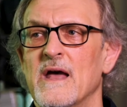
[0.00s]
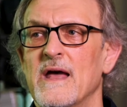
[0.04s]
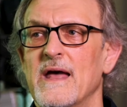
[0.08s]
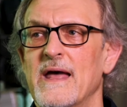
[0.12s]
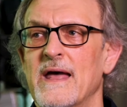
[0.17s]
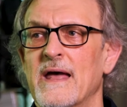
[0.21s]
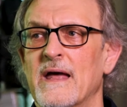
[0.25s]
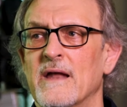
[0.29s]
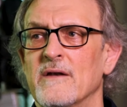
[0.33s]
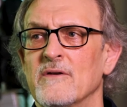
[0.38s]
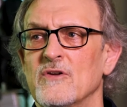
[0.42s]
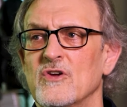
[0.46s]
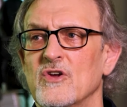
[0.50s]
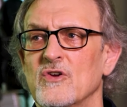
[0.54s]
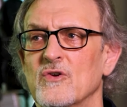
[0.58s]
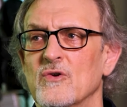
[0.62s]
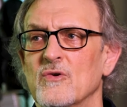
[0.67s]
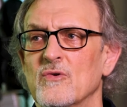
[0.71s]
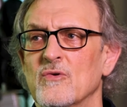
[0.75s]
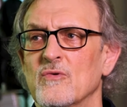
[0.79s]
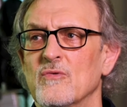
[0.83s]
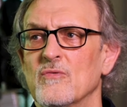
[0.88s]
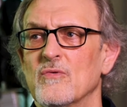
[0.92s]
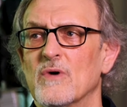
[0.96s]
and
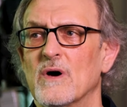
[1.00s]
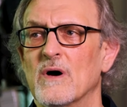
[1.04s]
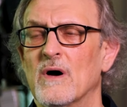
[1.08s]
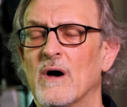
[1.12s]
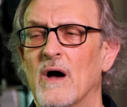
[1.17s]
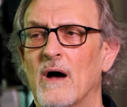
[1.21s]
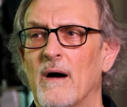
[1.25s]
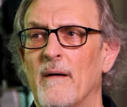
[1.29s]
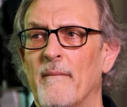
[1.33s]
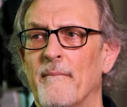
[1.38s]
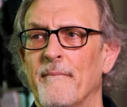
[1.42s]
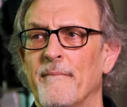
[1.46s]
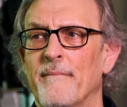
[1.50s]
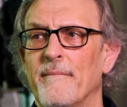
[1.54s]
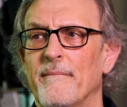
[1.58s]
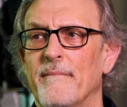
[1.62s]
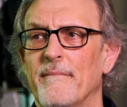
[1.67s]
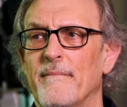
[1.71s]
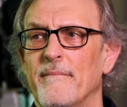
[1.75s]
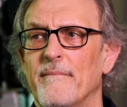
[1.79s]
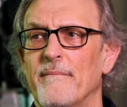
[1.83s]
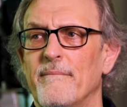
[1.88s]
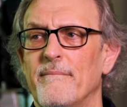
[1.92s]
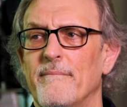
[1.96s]
you
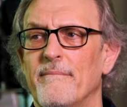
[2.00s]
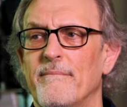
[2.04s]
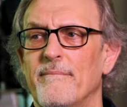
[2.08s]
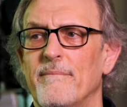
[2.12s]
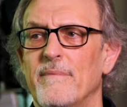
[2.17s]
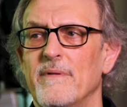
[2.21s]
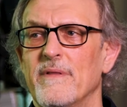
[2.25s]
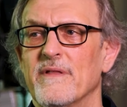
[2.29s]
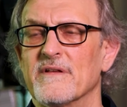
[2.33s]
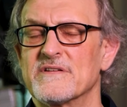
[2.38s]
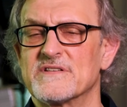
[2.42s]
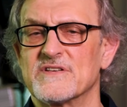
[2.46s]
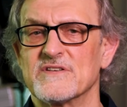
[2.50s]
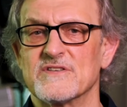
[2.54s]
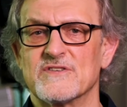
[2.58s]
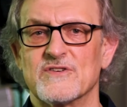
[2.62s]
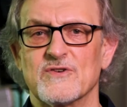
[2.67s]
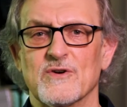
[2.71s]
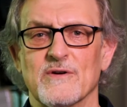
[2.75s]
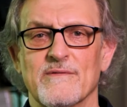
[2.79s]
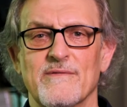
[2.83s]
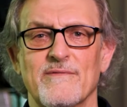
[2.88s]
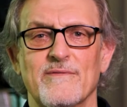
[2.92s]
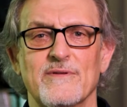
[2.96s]
this
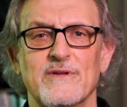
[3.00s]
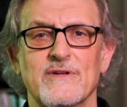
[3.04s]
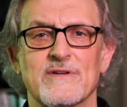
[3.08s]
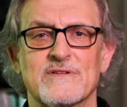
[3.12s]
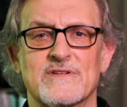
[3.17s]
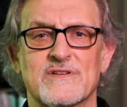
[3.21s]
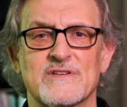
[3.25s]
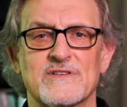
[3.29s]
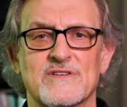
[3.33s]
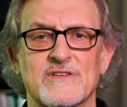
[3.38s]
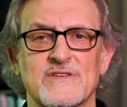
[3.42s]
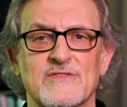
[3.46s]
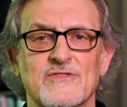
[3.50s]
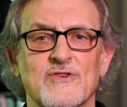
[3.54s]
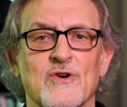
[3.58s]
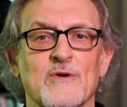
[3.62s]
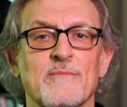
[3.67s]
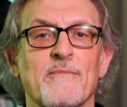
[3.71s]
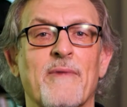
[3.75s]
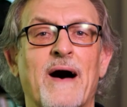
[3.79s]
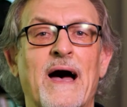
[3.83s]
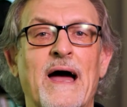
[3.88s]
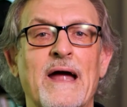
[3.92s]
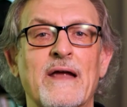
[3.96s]
is in your
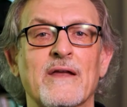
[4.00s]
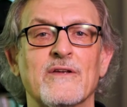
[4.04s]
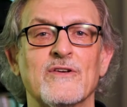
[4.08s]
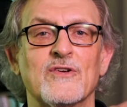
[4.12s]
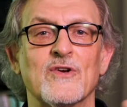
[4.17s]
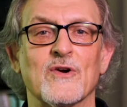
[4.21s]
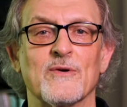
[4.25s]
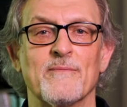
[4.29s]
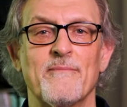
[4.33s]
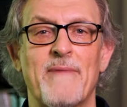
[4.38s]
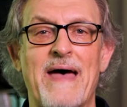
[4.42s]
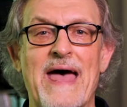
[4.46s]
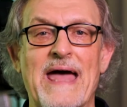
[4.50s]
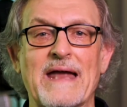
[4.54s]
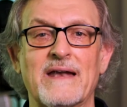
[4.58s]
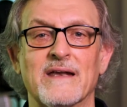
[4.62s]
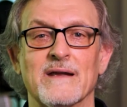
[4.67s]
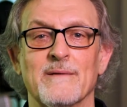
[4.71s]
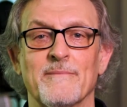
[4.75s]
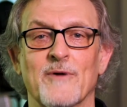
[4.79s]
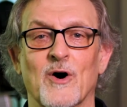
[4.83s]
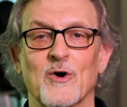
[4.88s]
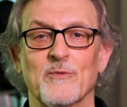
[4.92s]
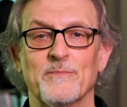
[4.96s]
mind your
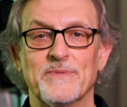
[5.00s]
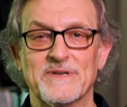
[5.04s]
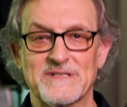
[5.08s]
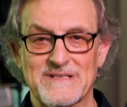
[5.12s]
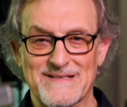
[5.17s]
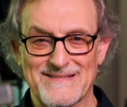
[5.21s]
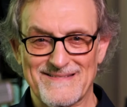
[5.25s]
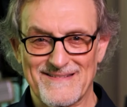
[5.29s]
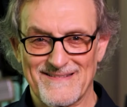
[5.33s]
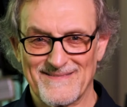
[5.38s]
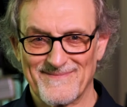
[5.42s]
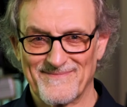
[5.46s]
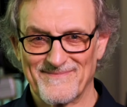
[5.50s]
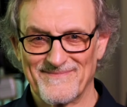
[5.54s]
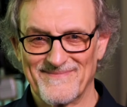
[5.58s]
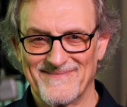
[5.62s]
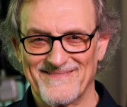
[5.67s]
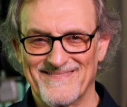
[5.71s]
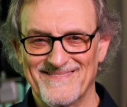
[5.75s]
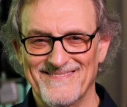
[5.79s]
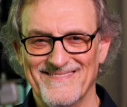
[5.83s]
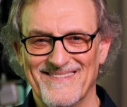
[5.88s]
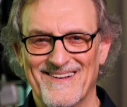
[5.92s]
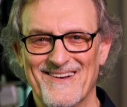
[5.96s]
magnum opus,
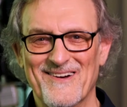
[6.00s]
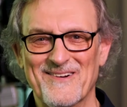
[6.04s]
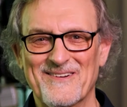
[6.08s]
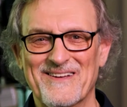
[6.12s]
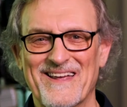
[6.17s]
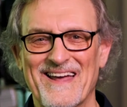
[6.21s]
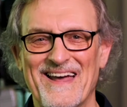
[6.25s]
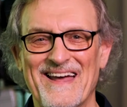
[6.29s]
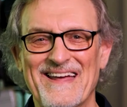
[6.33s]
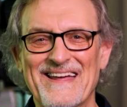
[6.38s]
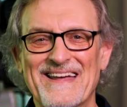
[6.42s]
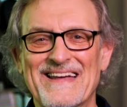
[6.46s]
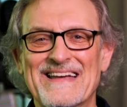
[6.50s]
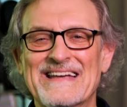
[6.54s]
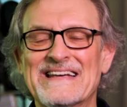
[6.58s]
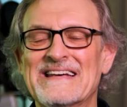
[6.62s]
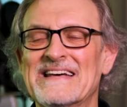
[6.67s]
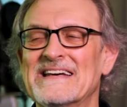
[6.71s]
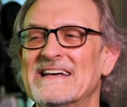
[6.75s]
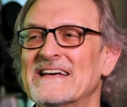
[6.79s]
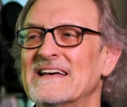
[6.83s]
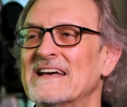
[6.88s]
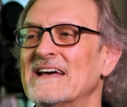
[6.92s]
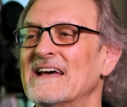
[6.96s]
okay?
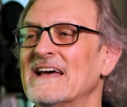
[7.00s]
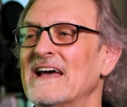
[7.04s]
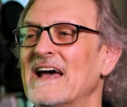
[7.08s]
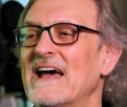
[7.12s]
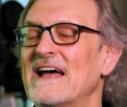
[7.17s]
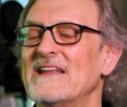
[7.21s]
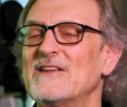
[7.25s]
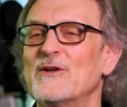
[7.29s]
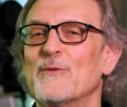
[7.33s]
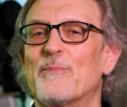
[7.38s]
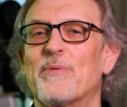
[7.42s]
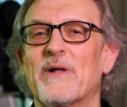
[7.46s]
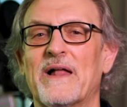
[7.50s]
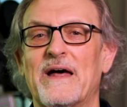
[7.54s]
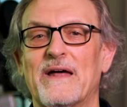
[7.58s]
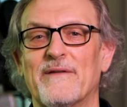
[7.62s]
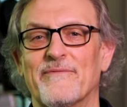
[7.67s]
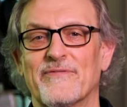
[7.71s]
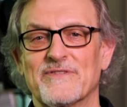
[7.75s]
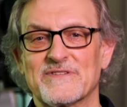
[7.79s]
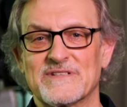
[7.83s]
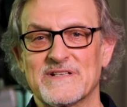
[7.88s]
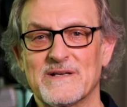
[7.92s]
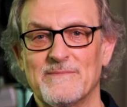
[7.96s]
And you play
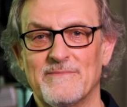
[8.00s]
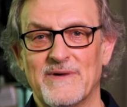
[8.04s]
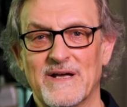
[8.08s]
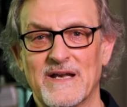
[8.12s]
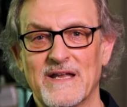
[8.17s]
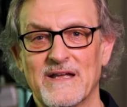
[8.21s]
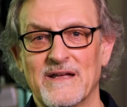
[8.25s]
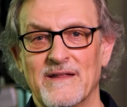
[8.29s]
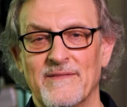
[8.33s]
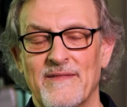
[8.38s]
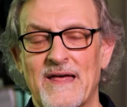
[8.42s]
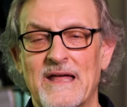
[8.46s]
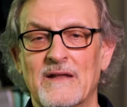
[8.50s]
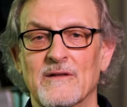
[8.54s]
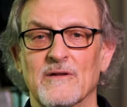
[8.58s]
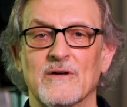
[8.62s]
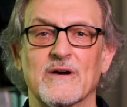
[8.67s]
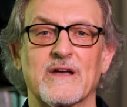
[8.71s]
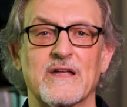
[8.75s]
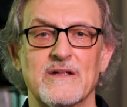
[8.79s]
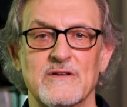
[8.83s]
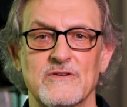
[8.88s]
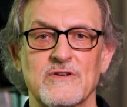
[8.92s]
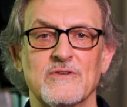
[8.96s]
it for somebody and they
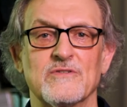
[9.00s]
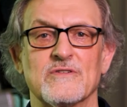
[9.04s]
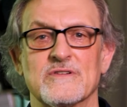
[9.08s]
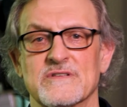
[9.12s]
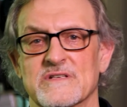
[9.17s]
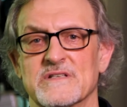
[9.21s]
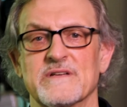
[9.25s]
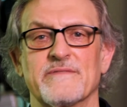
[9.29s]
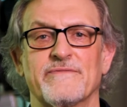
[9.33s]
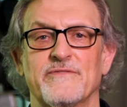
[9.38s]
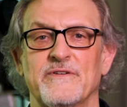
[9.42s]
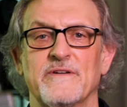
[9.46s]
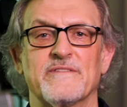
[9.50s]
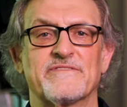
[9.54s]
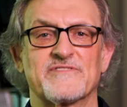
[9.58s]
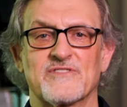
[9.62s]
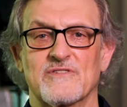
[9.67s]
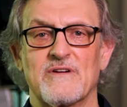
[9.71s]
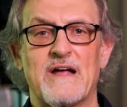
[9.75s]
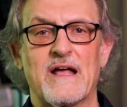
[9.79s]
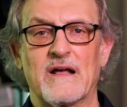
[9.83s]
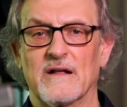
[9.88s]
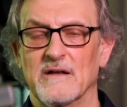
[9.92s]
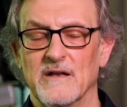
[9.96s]
look at you as if you've
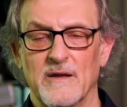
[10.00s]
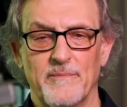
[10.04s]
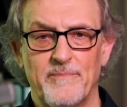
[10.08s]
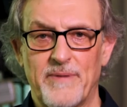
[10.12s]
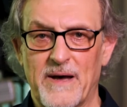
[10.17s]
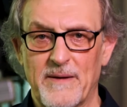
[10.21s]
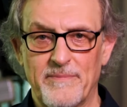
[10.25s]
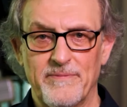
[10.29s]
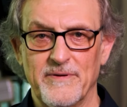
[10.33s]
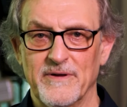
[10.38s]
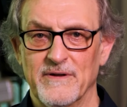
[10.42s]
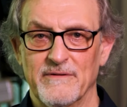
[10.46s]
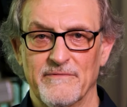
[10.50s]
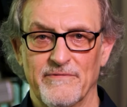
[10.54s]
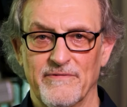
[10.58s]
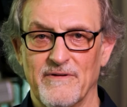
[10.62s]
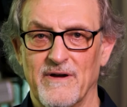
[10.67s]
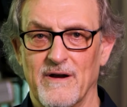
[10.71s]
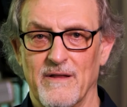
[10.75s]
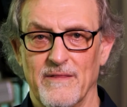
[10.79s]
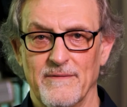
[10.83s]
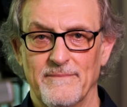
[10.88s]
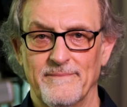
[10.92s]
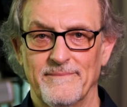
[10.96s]
strangled a puppy in
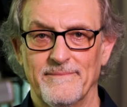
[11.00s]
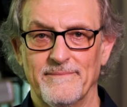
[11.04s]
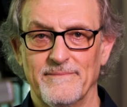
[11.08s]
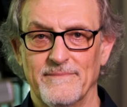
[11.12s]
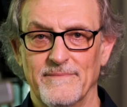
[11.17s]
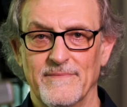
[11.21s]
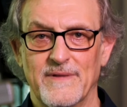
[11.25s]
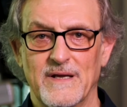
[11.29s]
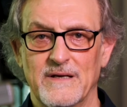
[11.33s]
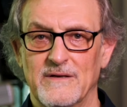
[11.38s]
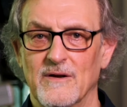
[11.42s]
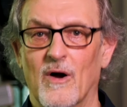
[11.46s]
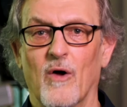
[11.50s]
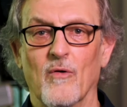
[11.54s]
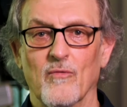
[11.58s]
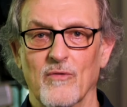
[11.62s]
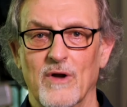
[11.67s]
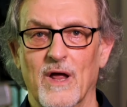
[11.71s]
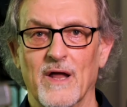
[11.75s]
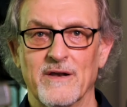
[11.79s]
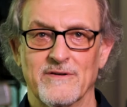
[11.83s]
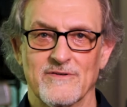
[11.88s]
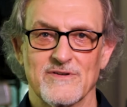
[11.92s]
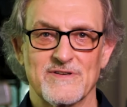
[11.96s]
front of them. They don't
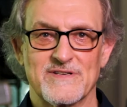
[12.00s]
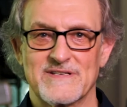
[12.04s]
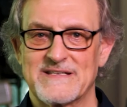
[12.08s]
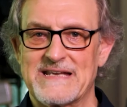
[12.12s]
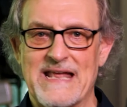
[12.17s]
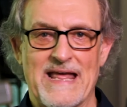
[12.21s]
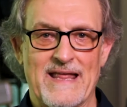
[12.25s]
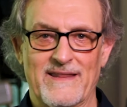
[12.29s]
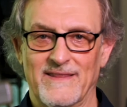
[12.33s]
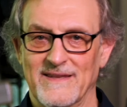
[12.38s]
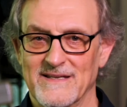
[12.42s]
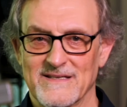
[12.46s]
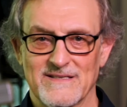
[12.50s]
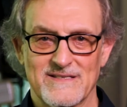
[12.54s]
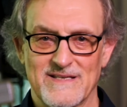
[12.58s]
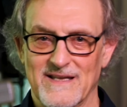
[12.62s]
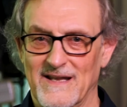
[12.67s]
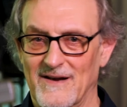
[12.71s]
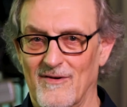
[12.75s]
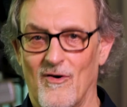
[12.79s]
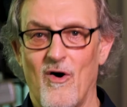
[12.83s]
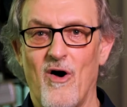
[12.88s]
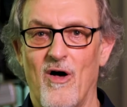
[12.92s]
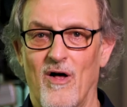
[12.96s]
understand this
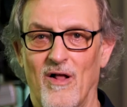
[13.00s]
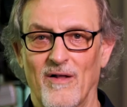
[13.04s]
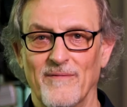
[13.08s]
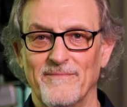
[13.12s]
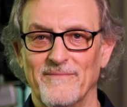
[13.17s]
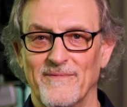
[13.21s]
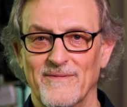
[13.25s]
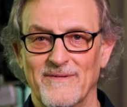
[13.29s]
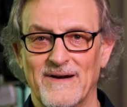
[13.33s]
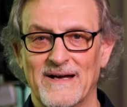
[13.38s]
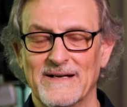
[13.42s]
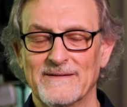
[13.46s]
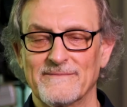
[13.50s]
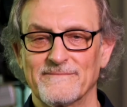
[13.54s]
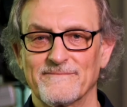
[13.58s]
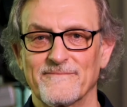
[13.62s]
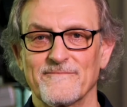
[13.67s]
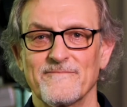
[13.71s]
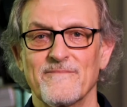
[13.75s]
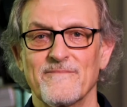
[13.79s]
at all, right?